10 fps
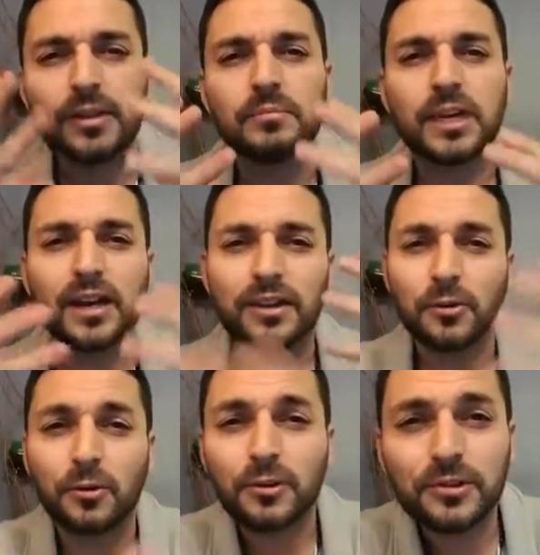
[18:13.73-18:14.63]
getting
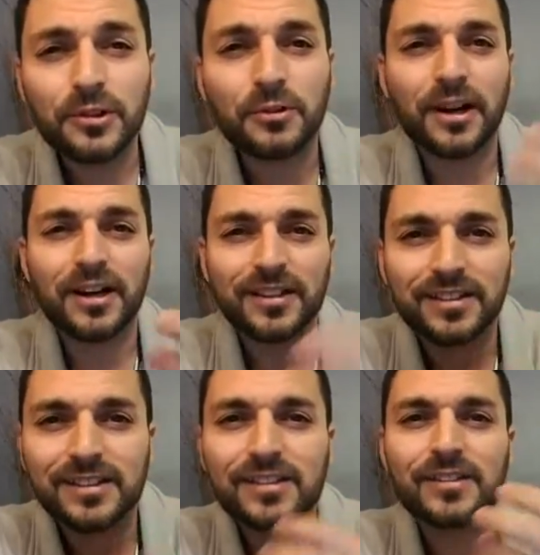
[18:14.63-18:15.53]
older,
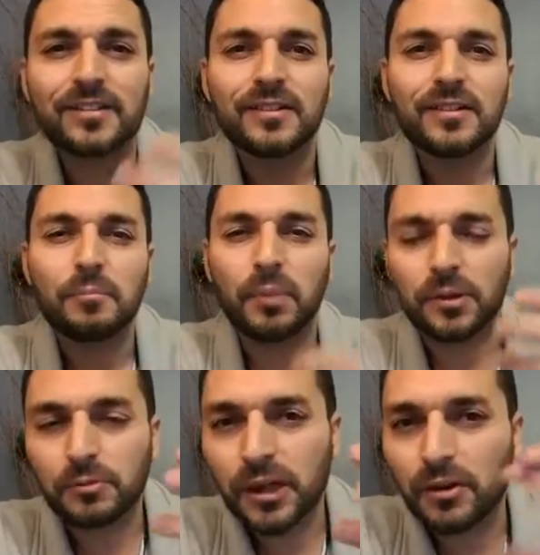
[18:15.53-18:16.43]
right? But
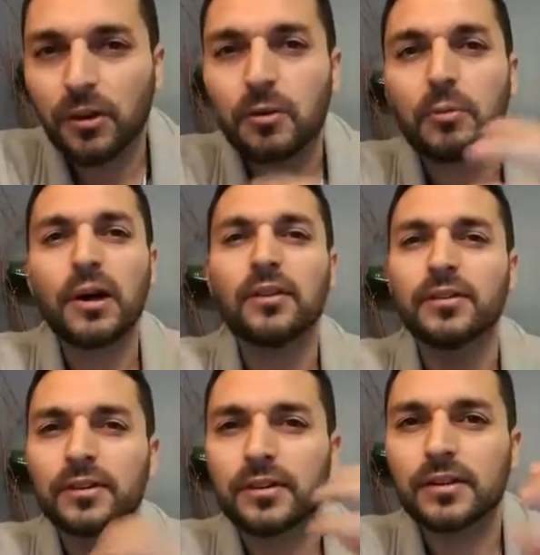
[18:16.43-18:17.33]
we are all
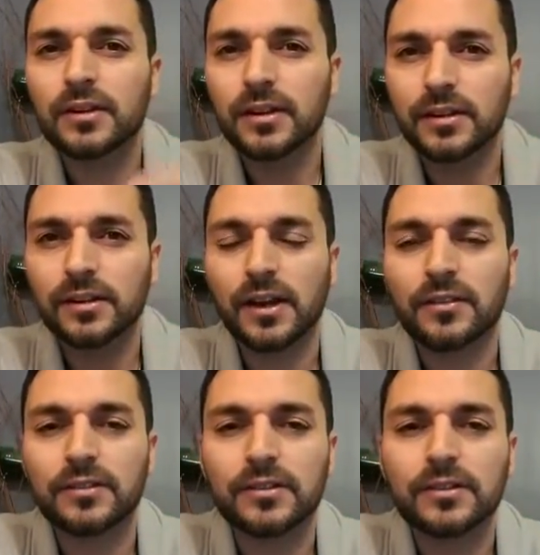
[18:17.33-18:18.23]
one in the
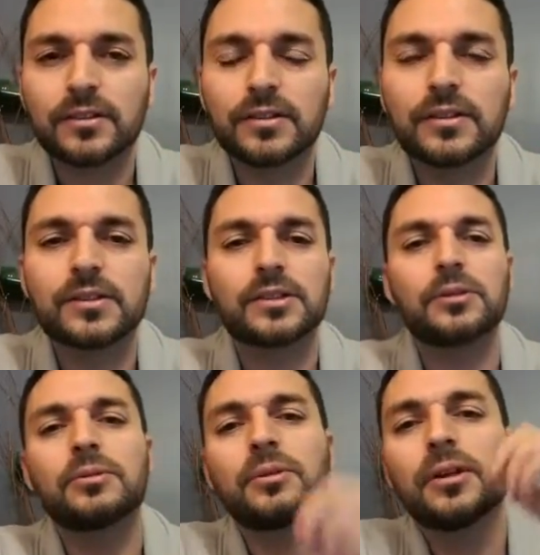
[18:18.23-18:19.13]
end.
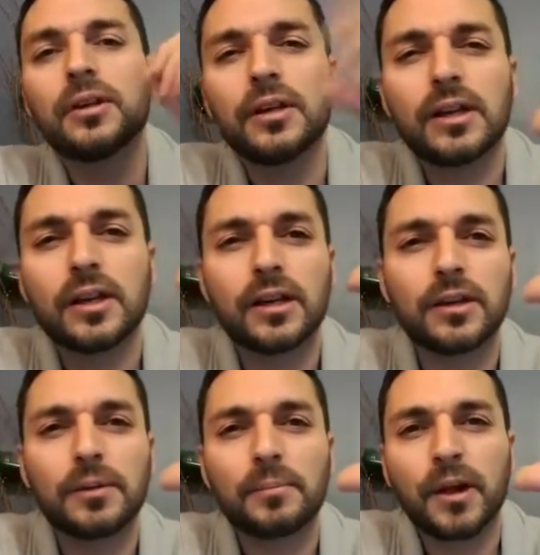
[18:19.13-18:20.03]
So
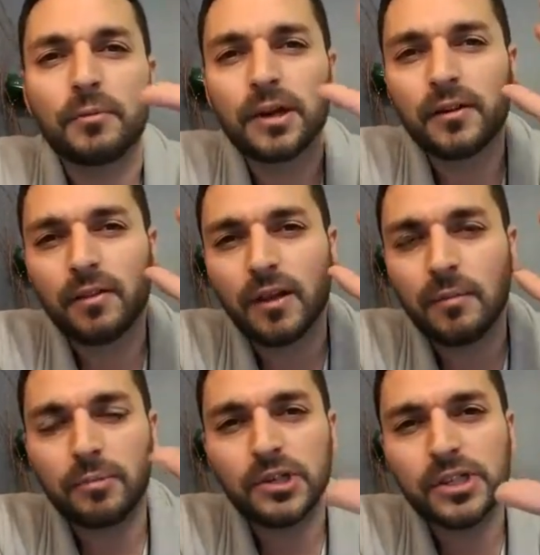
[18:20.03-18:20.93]
I want to
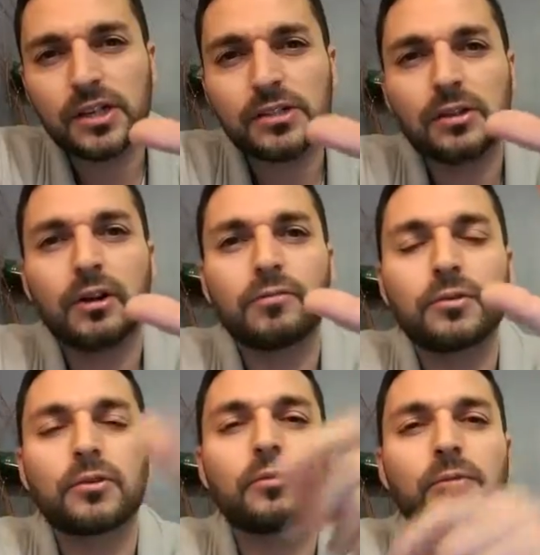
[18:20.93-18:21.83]
appreciate you all
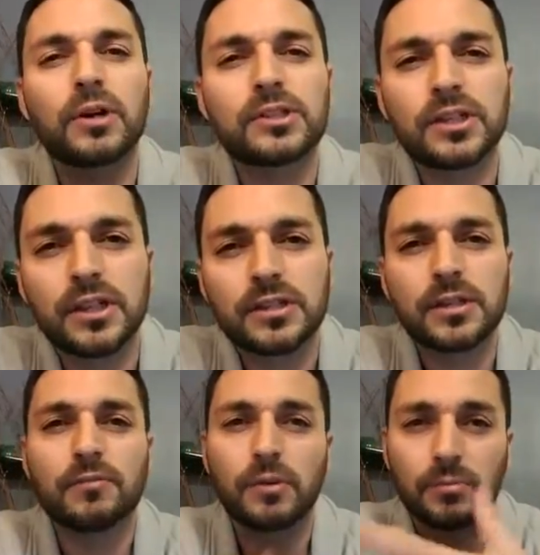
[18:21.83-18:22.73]
for watching this.
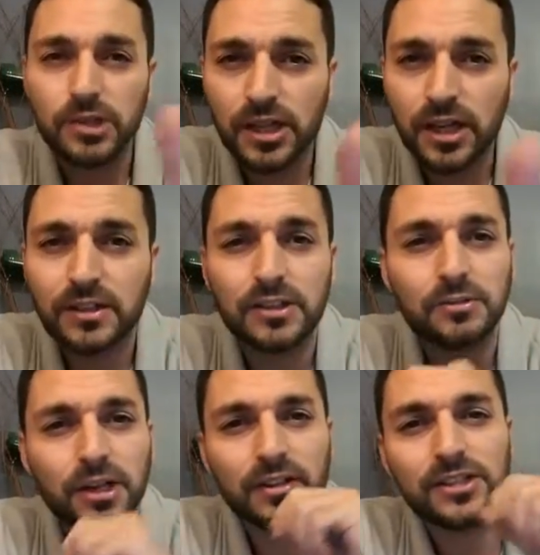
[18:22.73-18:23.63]
If you appreciate it, you
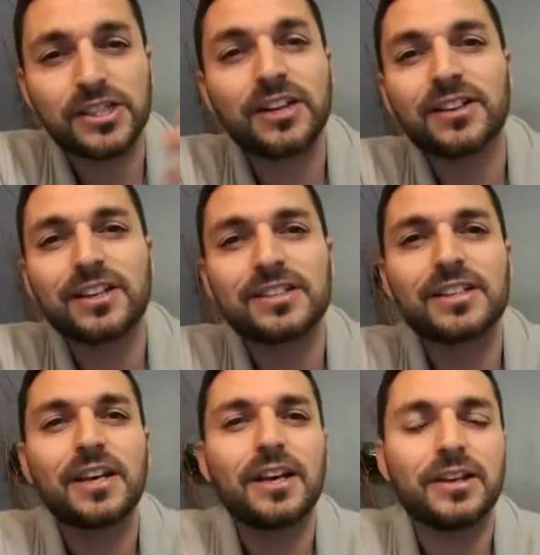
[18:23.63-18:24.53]
can share this,
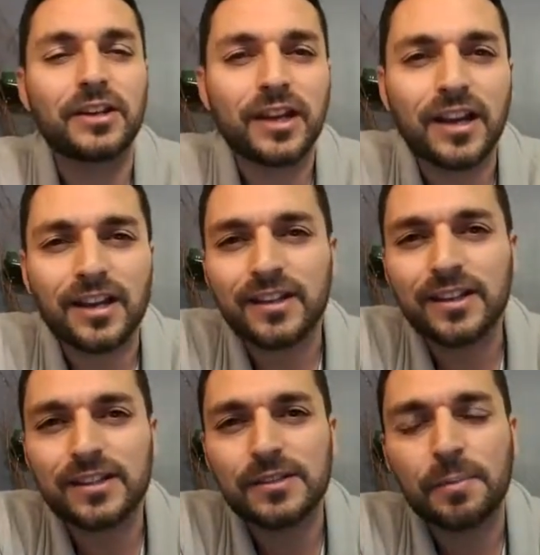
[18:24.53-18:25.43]
you can like
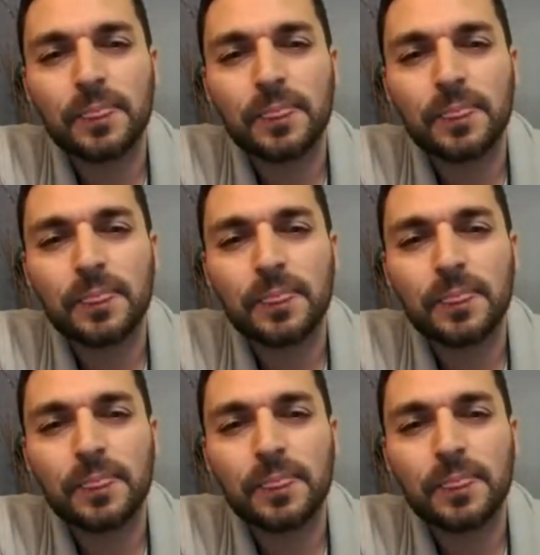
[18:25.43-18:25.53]
this.